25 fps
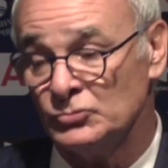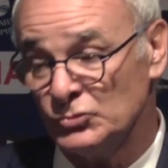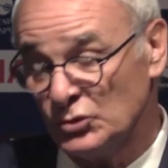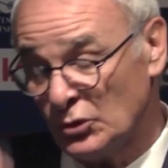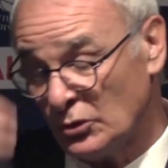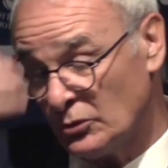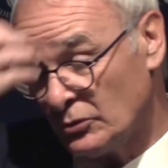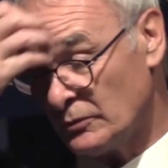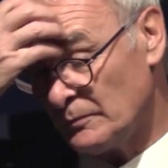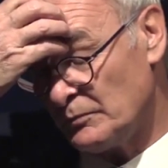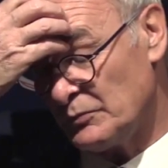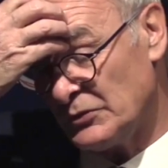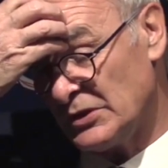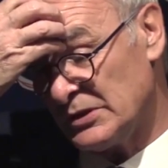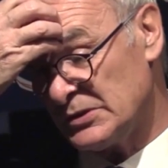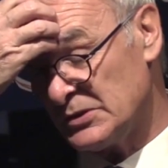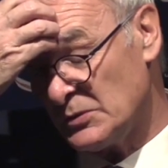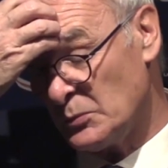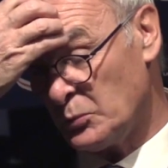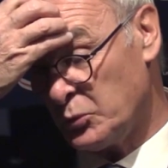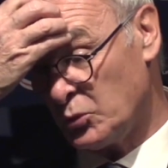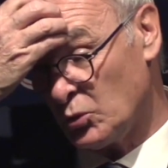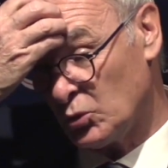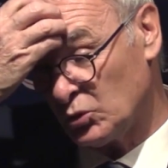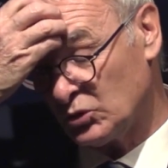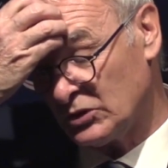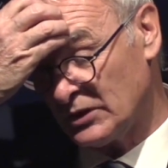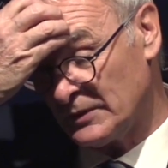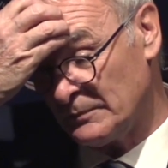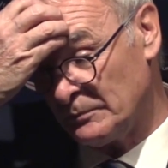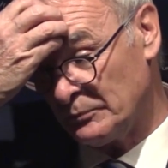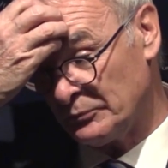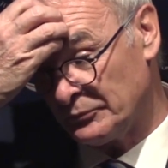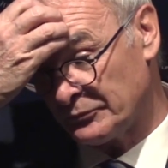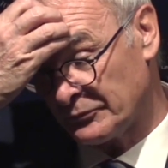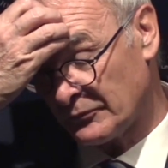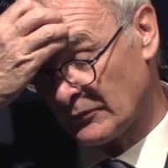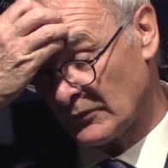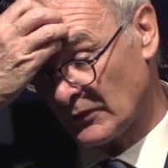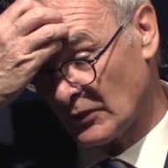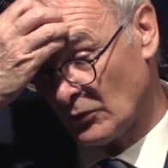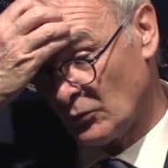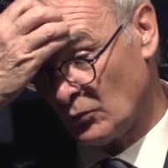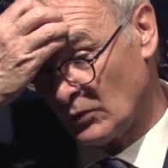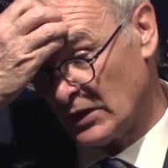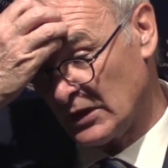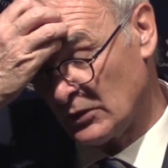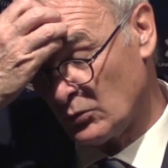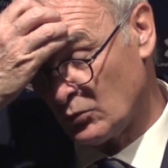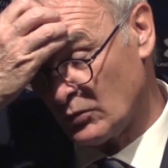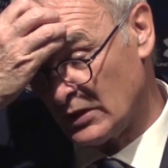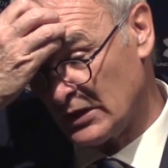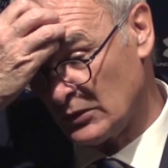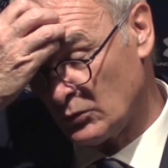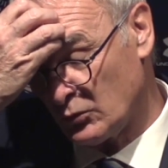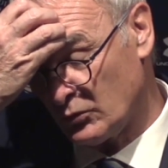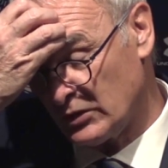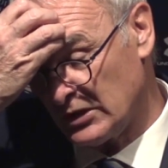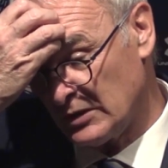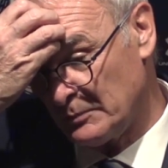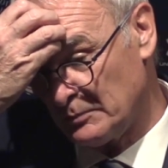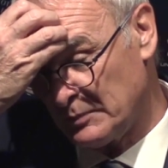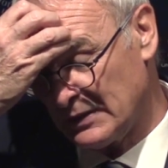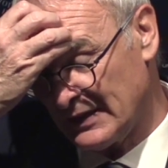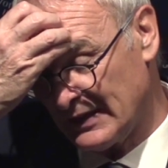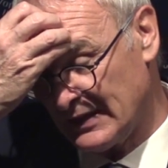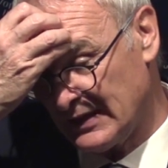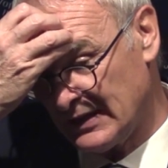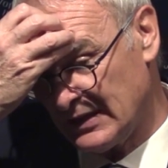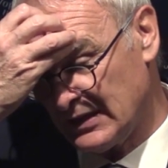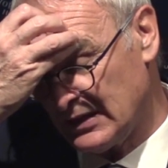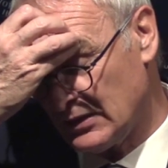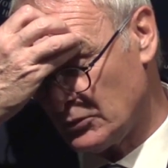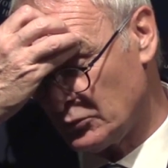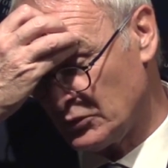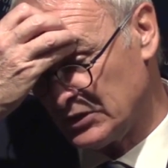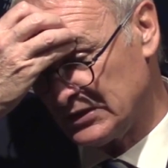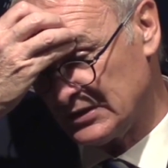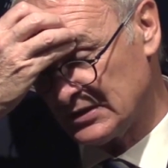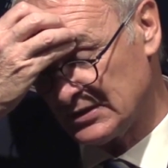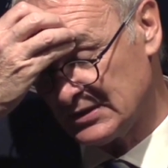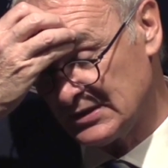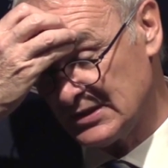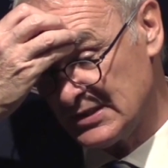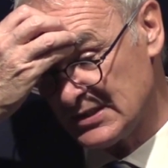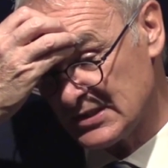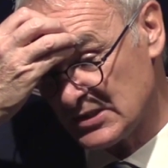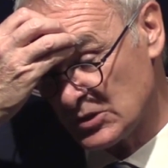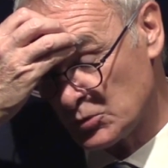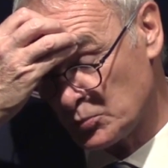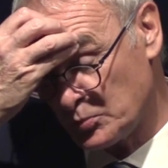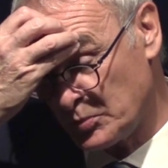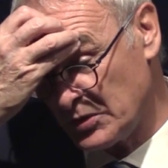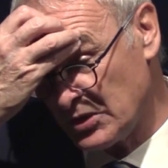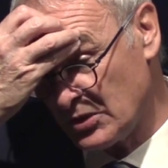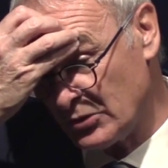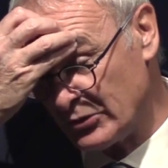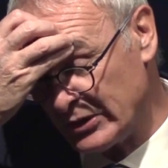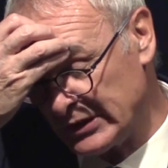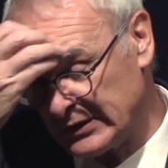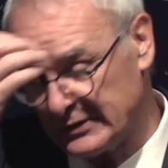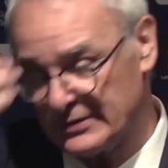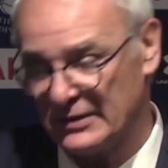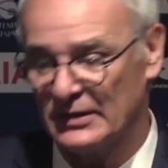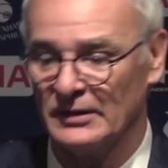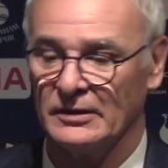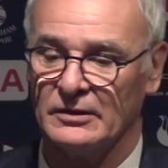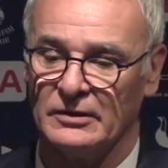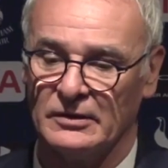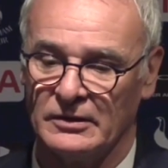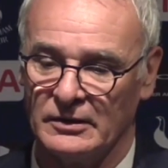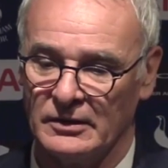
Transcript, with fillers: No, it's important. When we play with this spirit,